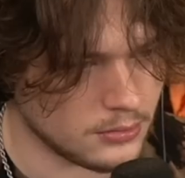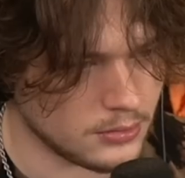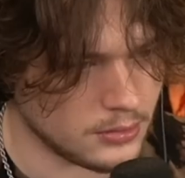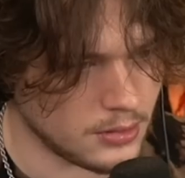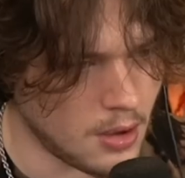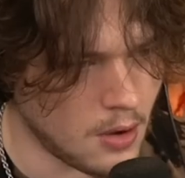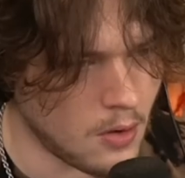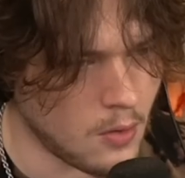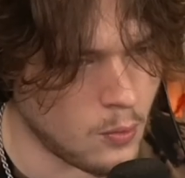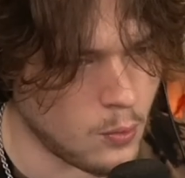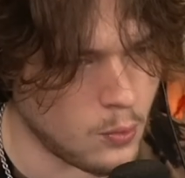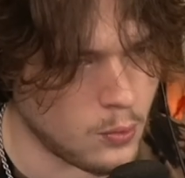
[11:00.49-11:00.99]

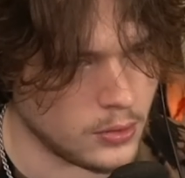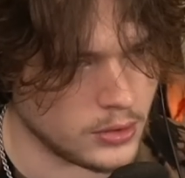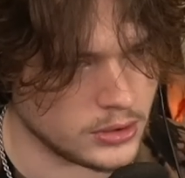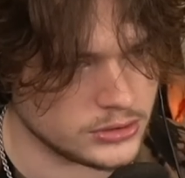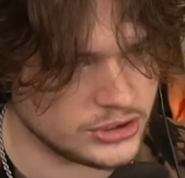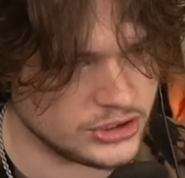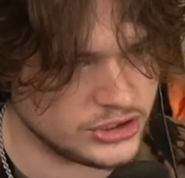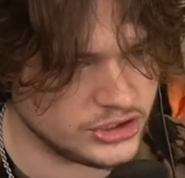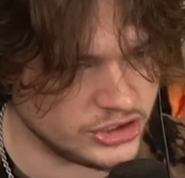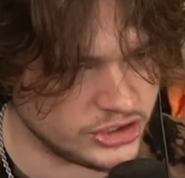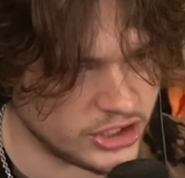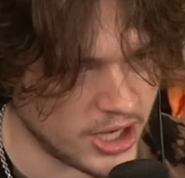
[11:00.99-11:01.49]
No
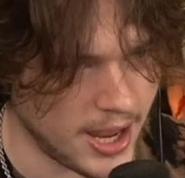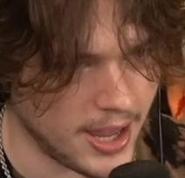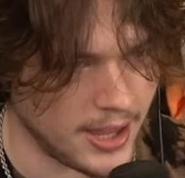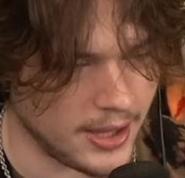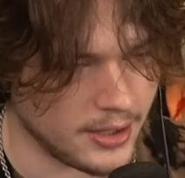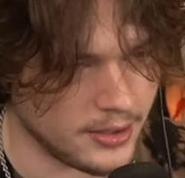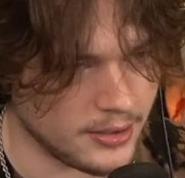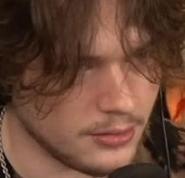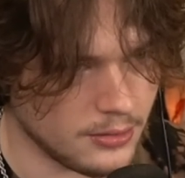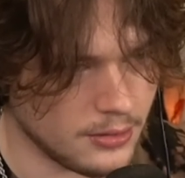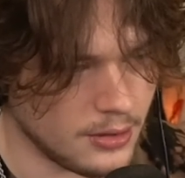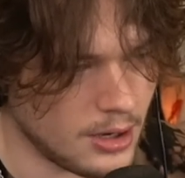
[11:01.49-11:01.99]
shit.
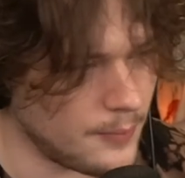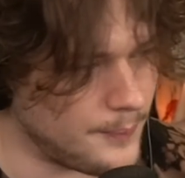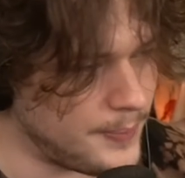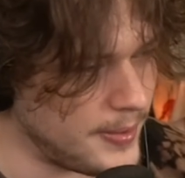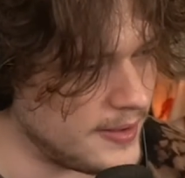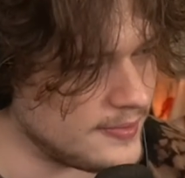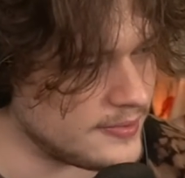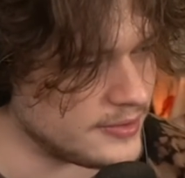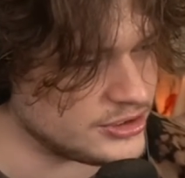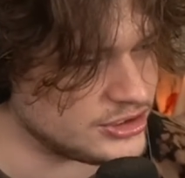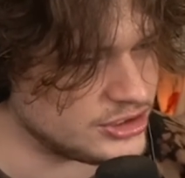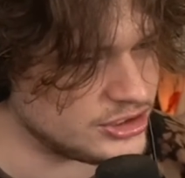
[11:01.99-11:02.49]
You're a
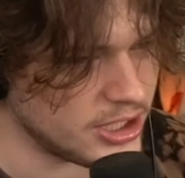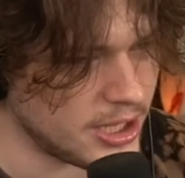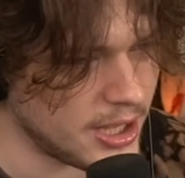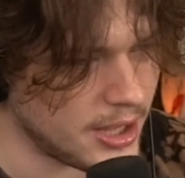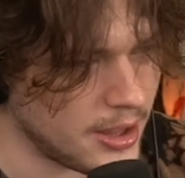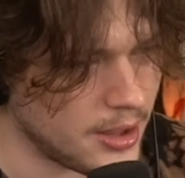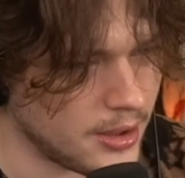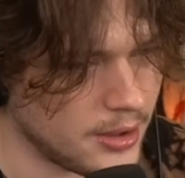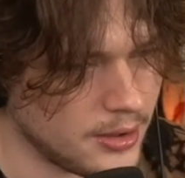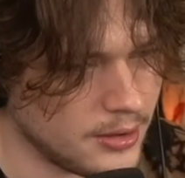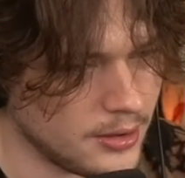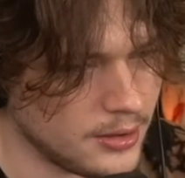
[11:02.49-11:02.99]
piece of shit.